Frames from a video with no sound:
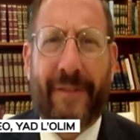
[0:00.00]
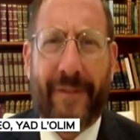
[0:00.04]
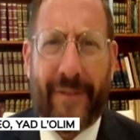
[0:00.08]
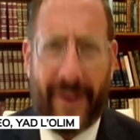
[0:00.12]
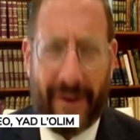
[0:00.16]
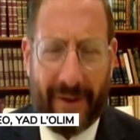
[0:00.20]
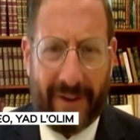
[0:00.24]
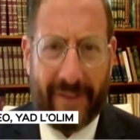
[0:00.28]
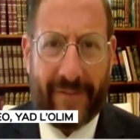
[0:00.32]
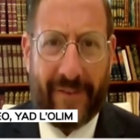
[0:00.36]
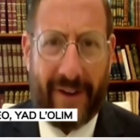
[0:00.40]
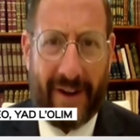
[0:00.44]

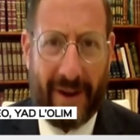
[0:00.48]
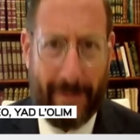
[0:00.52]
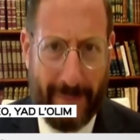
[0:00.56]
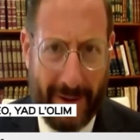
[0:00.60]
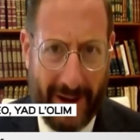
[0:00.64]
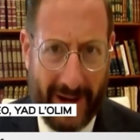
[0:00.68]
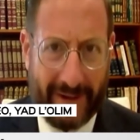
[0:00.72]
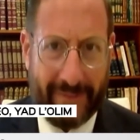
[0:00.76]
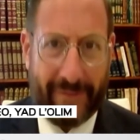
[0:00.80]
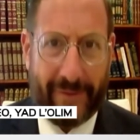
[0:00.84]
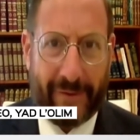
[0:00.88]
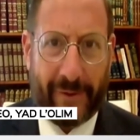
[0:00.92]
It's very,
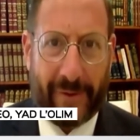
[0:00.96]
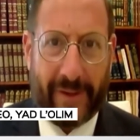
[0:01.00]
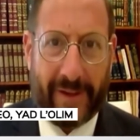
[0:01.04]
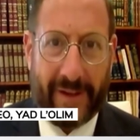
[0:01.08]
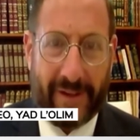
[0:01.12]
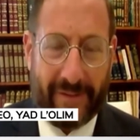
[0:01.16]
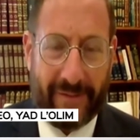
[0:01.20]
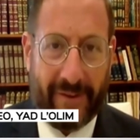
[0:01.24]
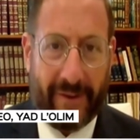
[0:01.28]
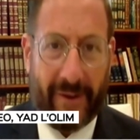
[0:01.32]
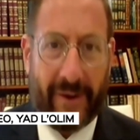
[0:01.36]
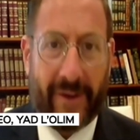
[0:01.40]
very
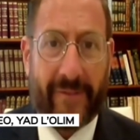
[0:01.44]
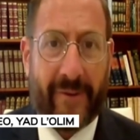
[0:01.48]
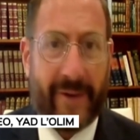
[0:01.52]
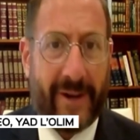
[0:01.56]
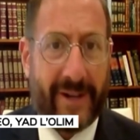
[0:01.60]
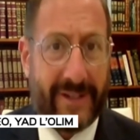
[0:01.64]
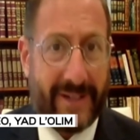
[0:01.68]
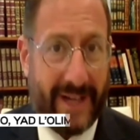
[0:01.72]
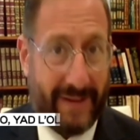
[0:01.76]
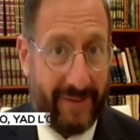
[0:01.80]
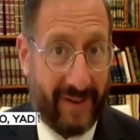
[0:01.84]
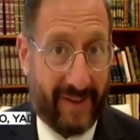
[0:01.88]
painful and it's
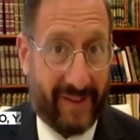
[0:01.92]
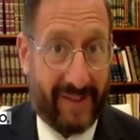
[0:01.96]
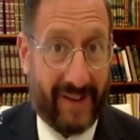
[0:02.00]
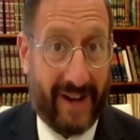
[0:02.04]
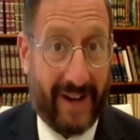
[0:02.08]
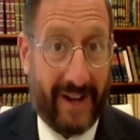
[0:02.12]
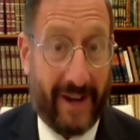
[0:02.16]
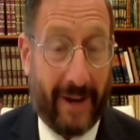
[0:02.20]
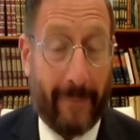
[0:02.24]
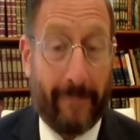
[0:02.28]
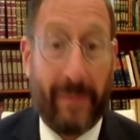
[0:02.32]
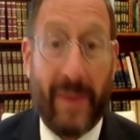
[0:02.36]
very, very
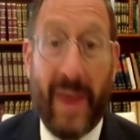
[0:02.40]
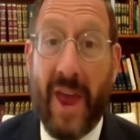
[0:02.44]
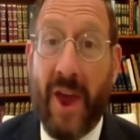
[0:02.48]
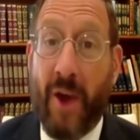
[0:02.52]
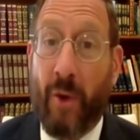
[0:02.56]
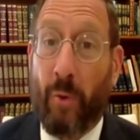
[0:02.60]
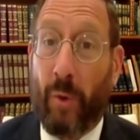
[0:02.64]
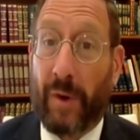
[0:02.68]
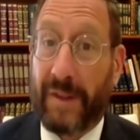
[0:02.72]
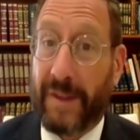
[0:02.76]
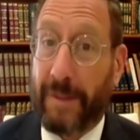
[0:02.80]
devastating.